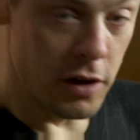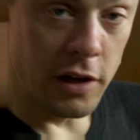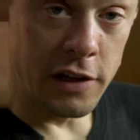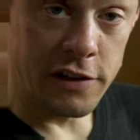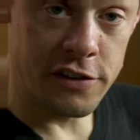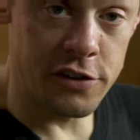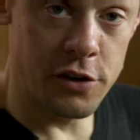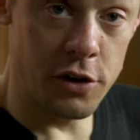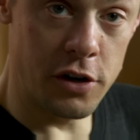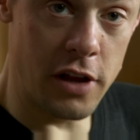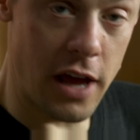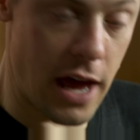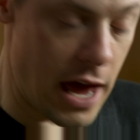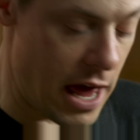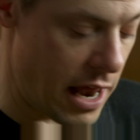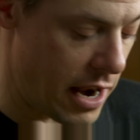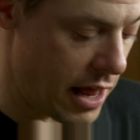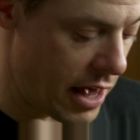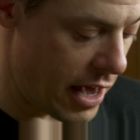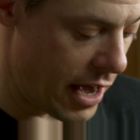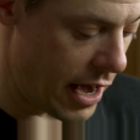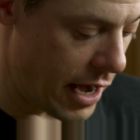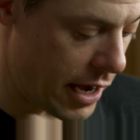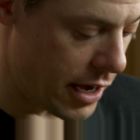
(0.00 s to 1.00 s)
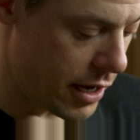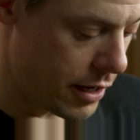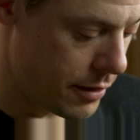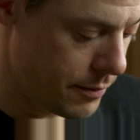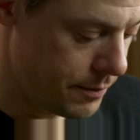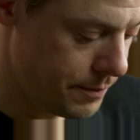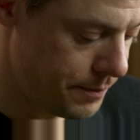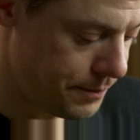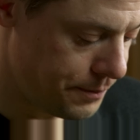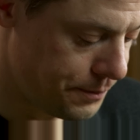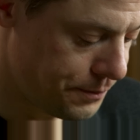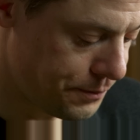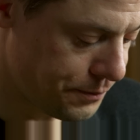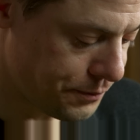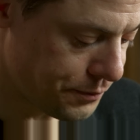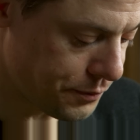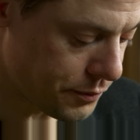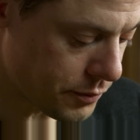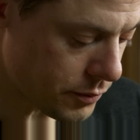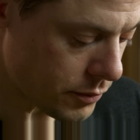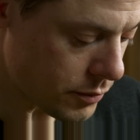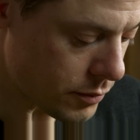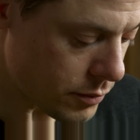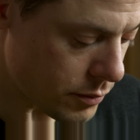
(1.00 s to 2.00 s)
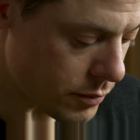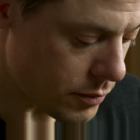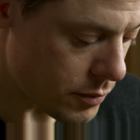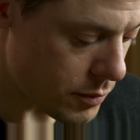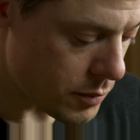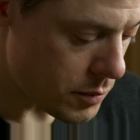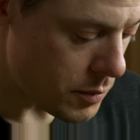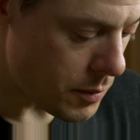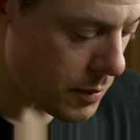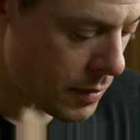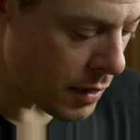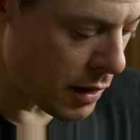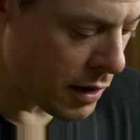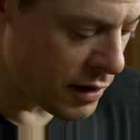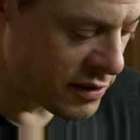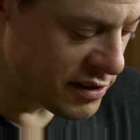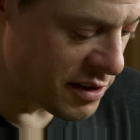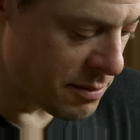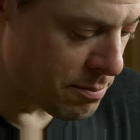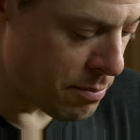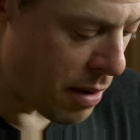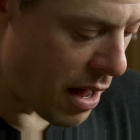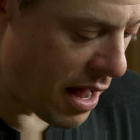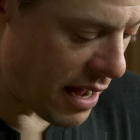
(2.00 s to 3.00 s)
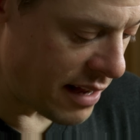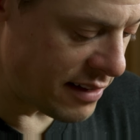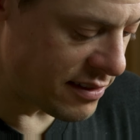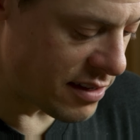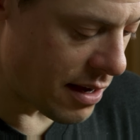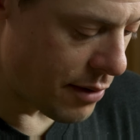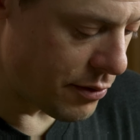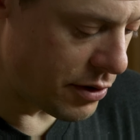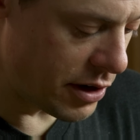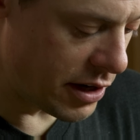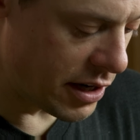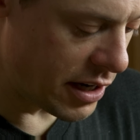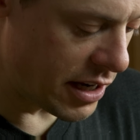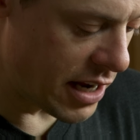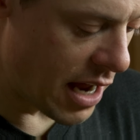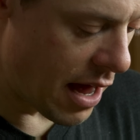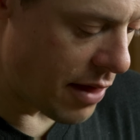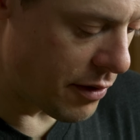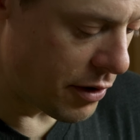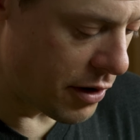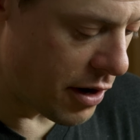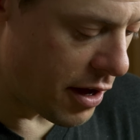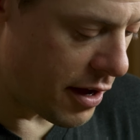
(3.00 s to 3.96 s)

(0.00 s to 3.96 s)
it's good to add an egg in because it binds everything together